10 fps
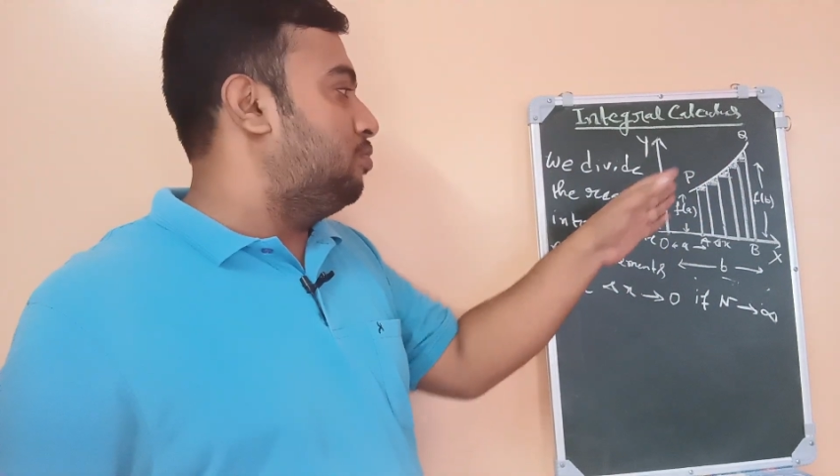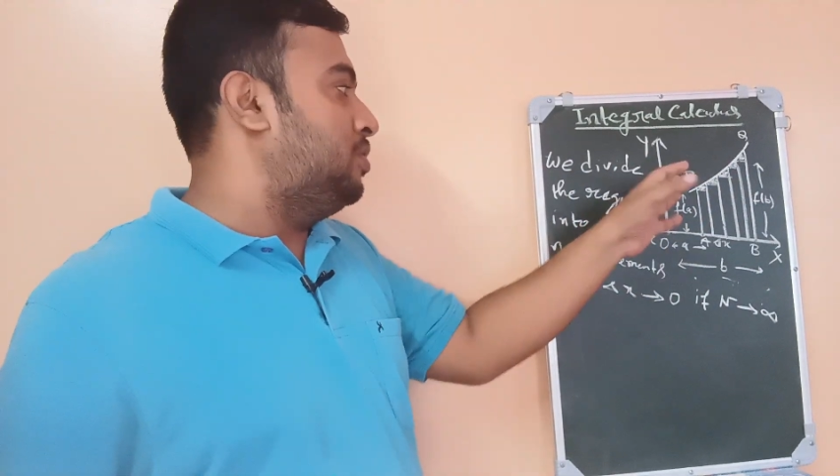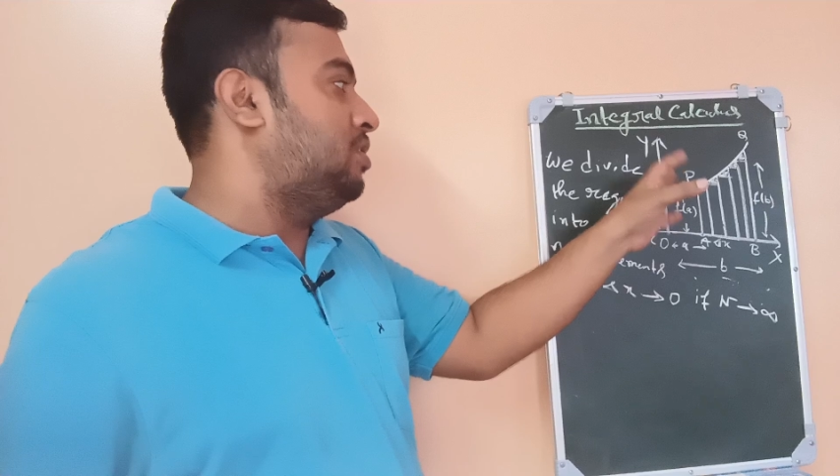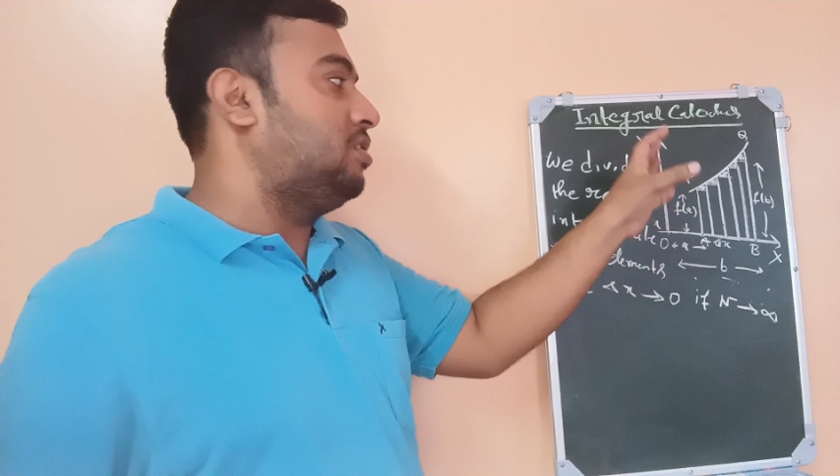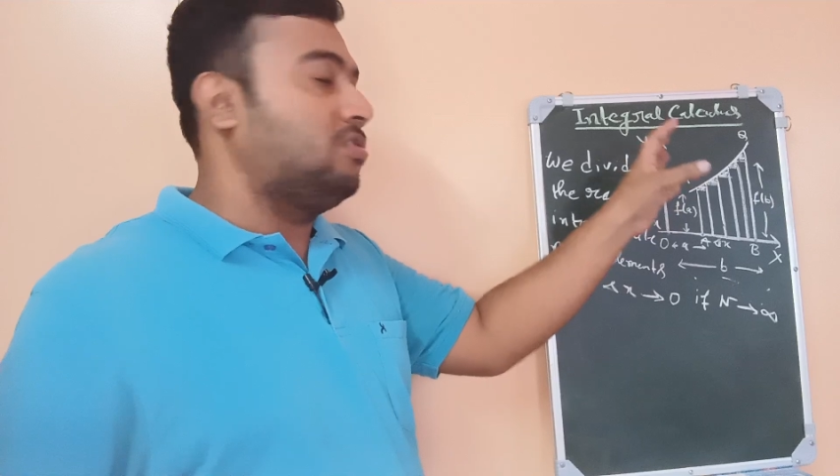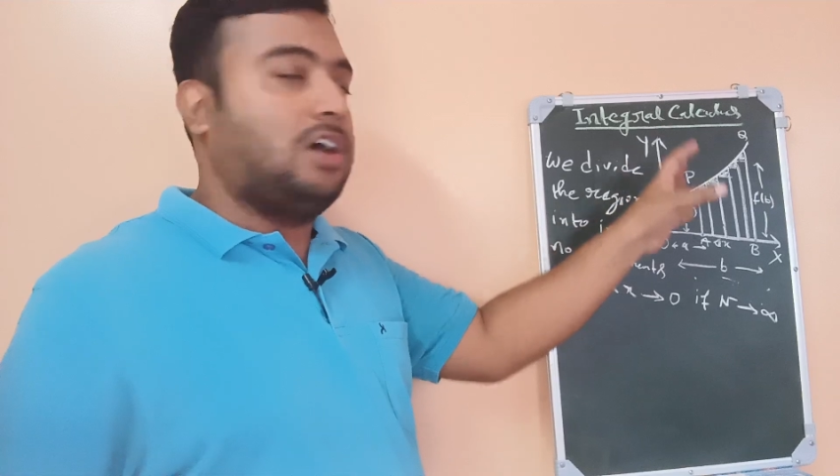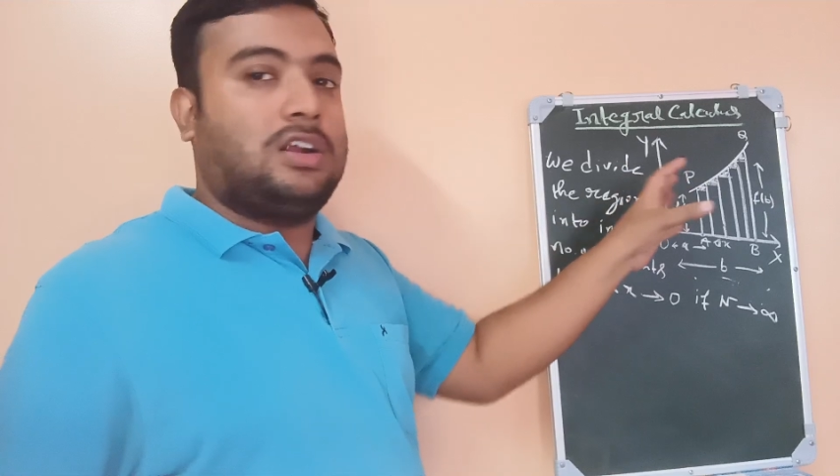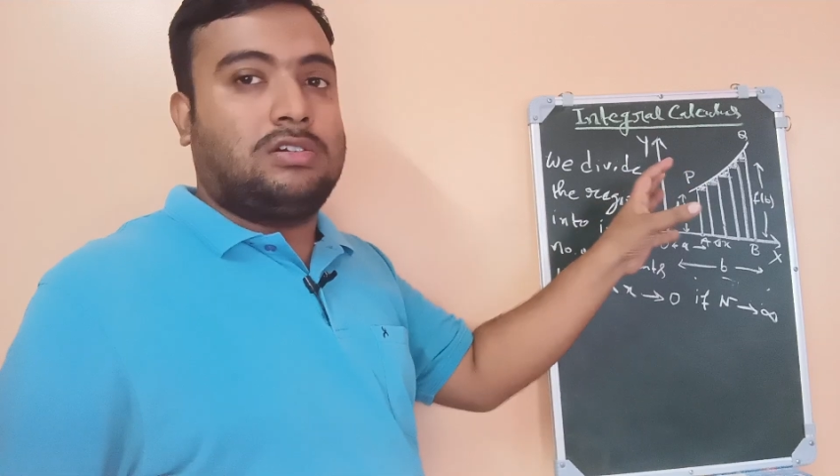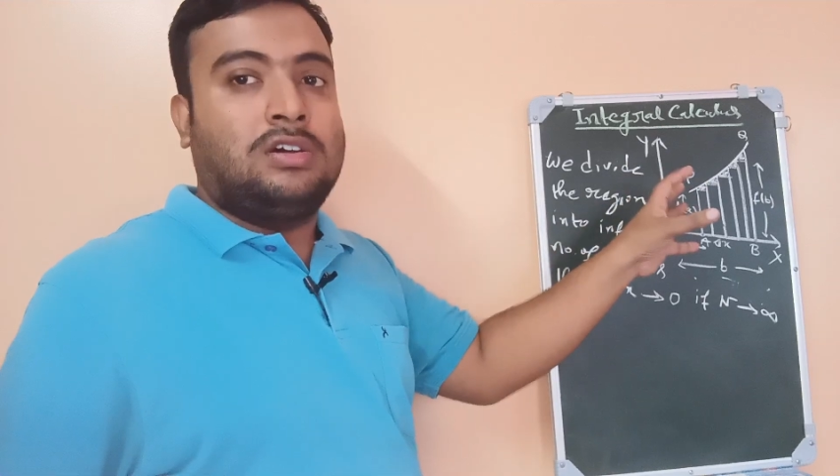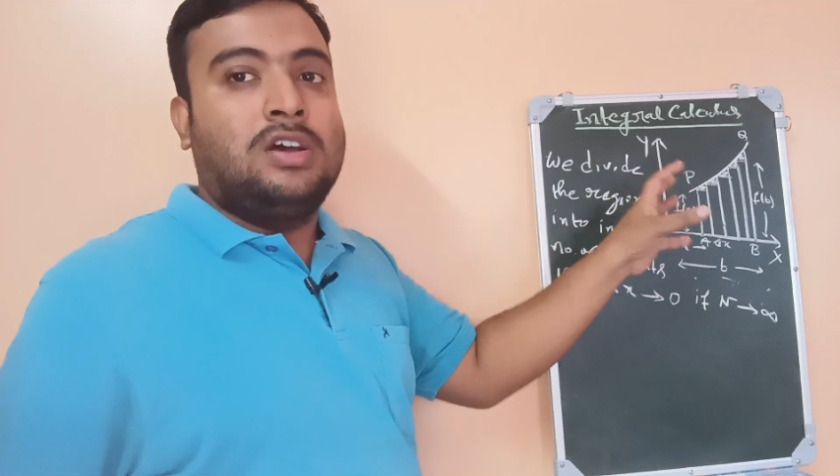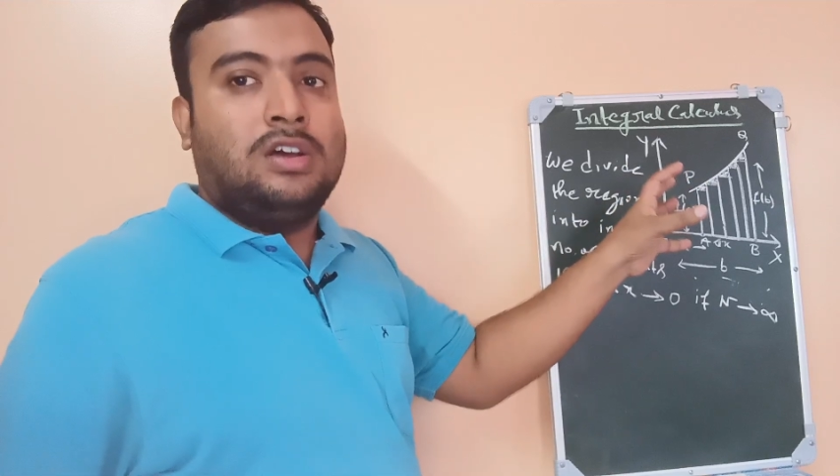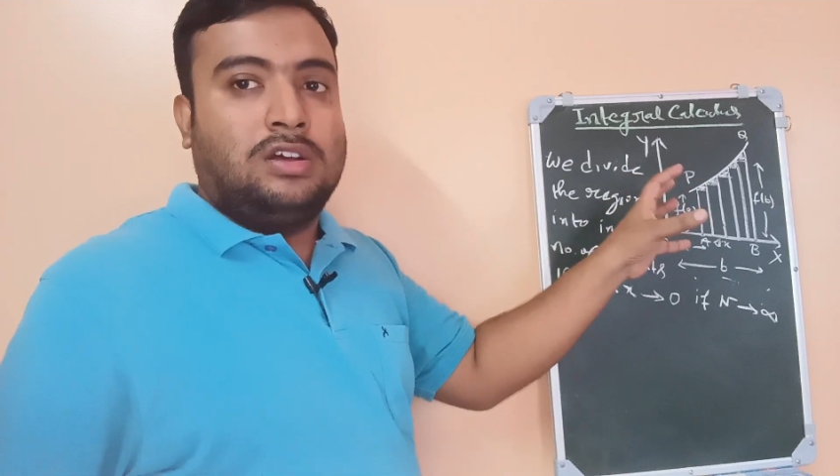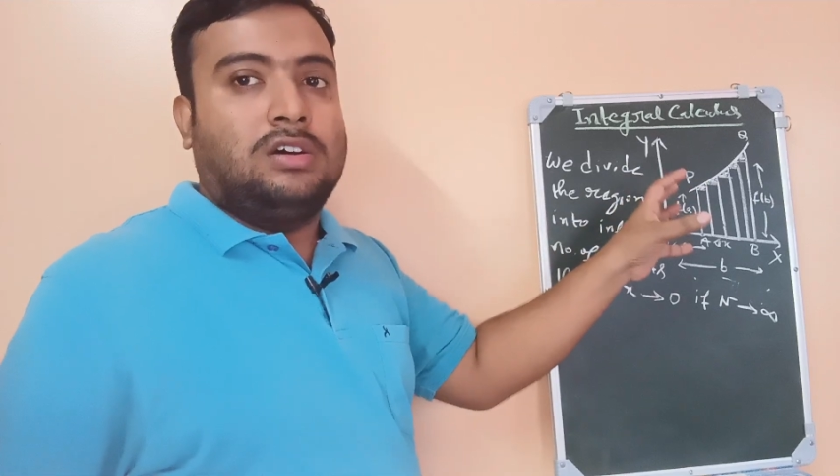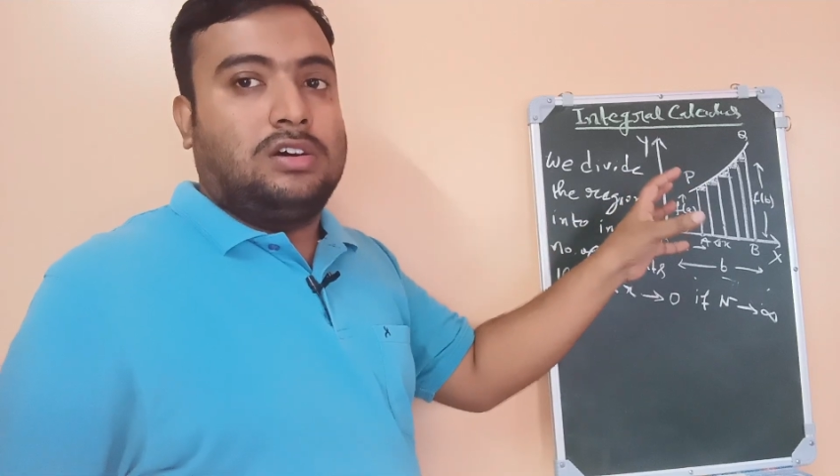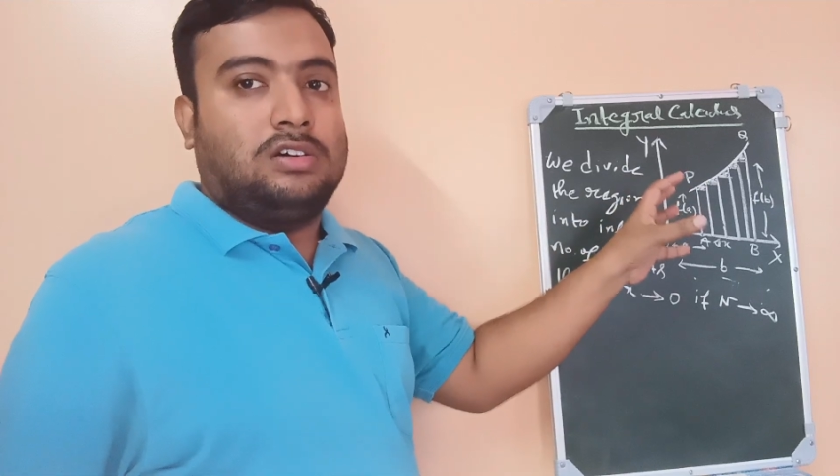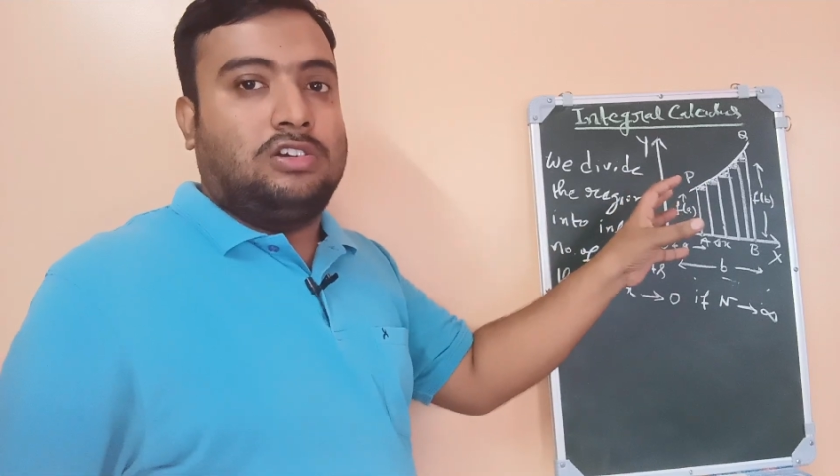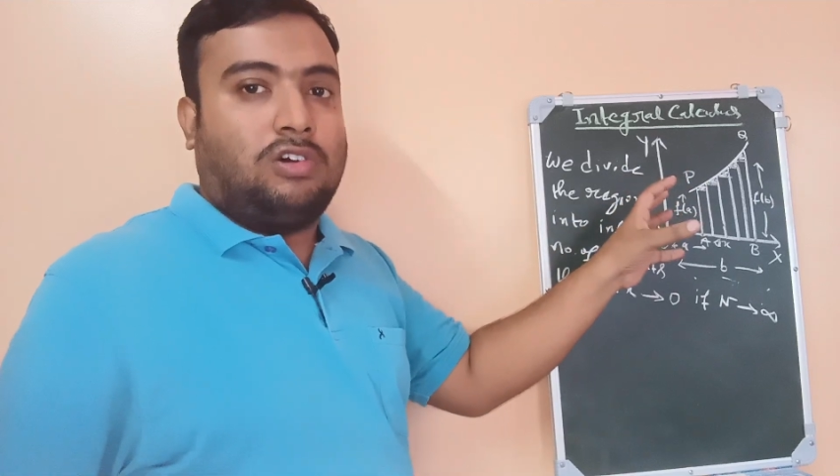which are